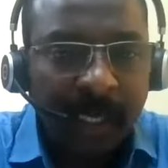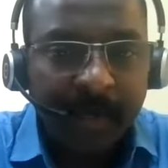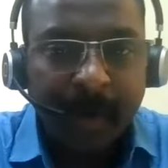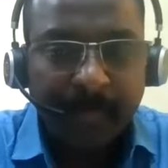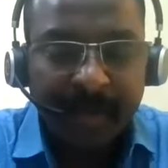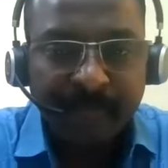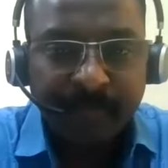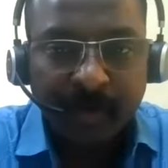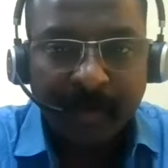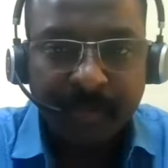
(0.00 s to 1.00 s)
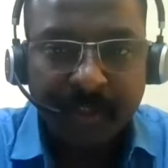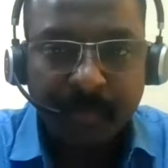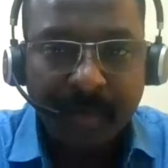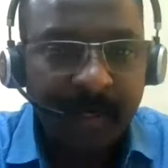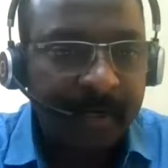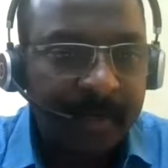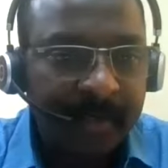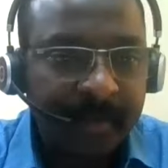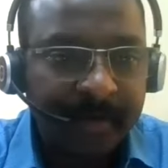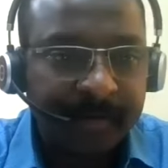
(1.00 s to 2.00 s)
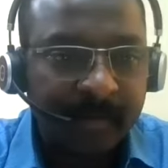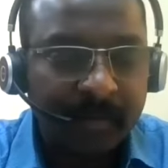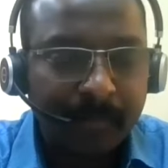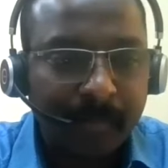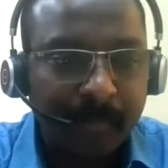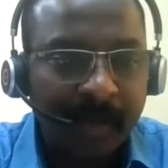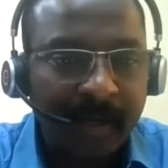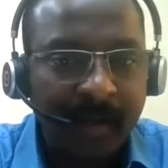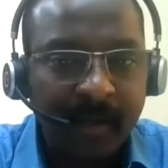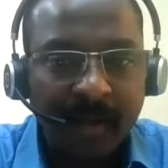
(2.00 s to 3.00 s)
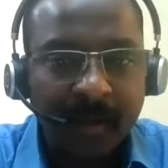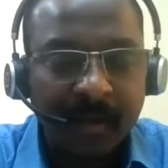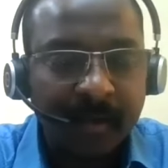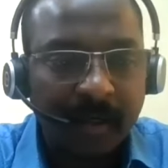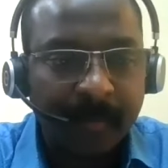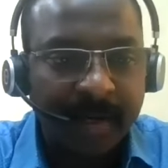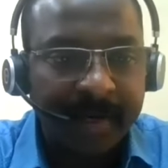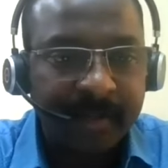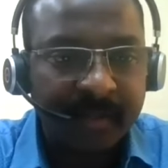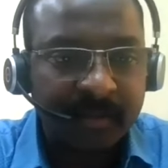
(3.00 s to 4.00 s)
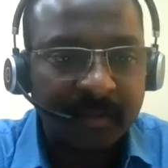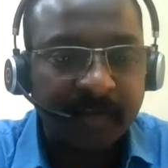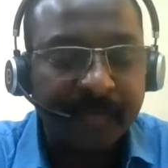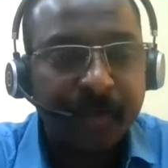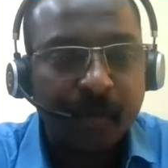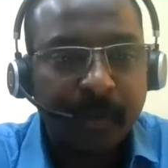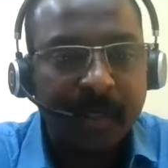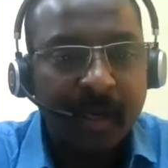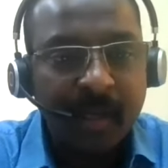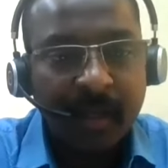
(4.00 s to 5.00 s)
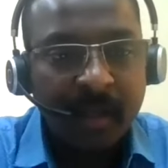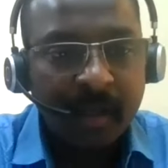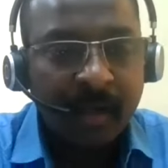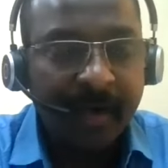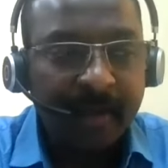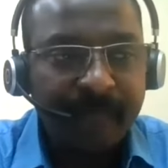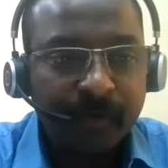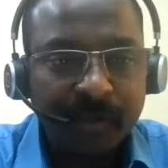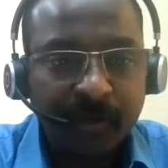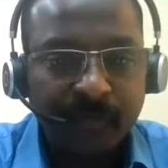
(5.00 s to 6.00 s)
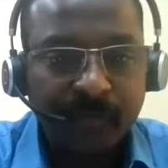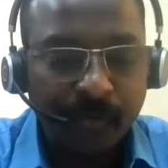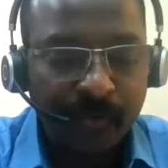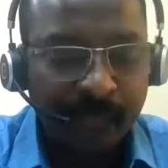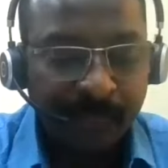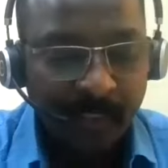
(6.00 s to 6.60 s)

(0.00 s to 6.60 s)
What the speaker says: I am applying for Division B director. My club ID is 7219404.